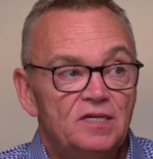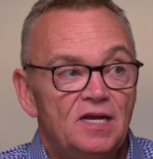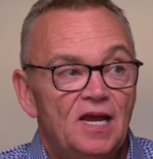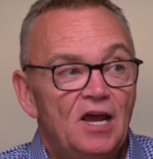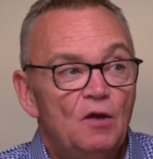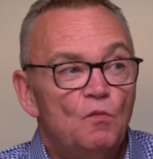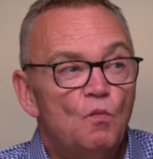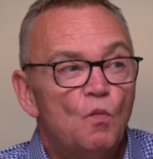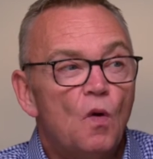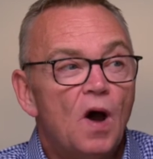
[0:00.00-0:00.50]

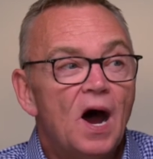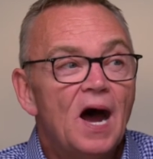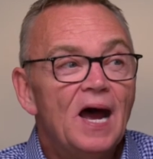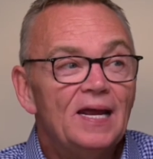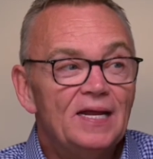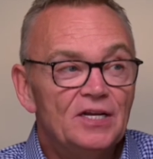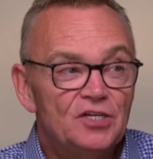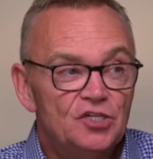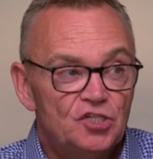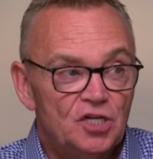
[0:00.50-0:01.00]
and why
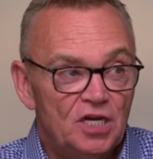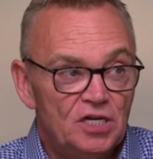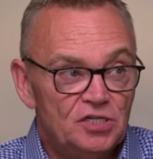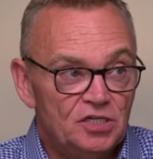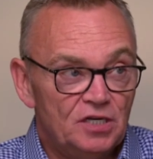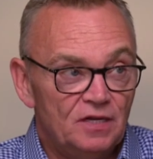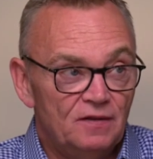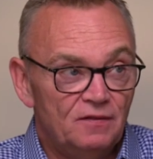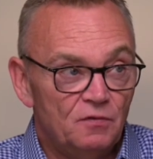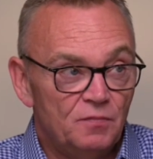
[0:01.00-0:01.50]
it's
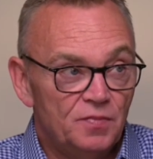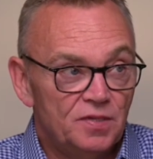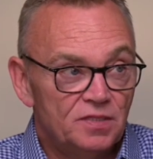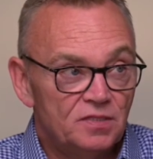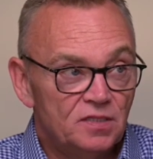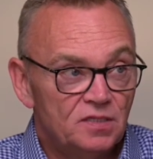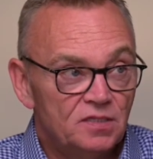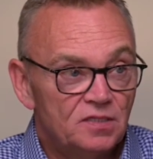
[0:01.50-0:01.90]
changing in their business.